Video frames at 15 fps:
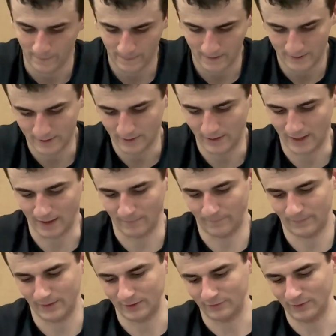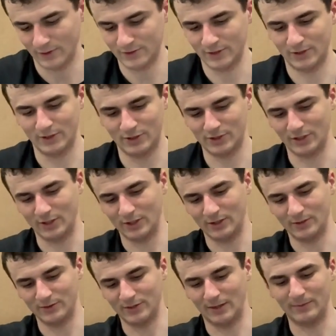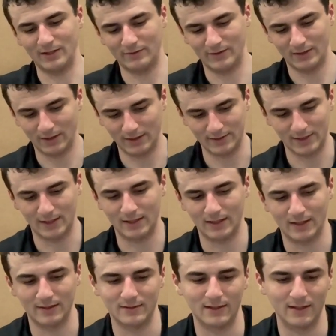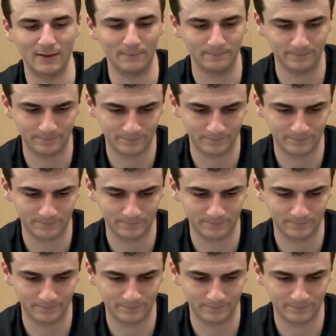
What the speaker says: So yeah, as far as the cushion goes, I'm giving it a 10 out of 10,